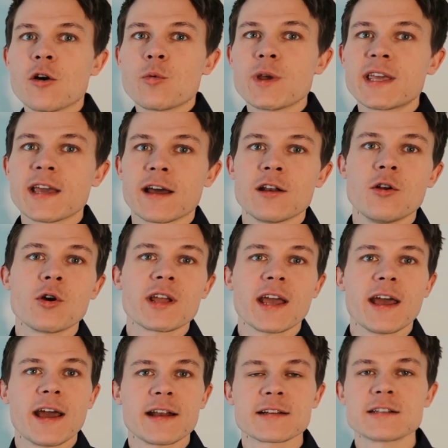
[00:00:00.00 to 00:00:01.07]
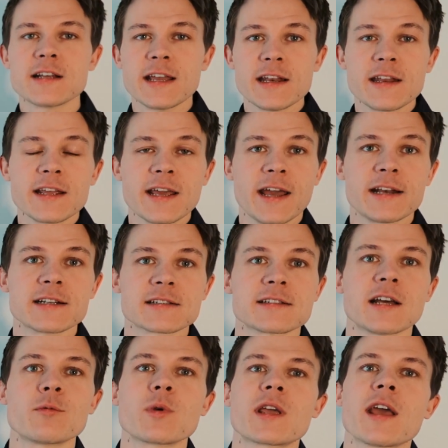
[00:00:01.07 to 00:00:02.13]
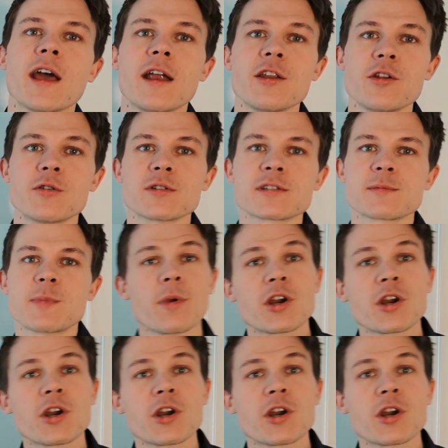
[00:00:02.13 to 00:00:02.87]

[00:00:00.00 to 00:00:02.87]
we can look at the indicators that we can use.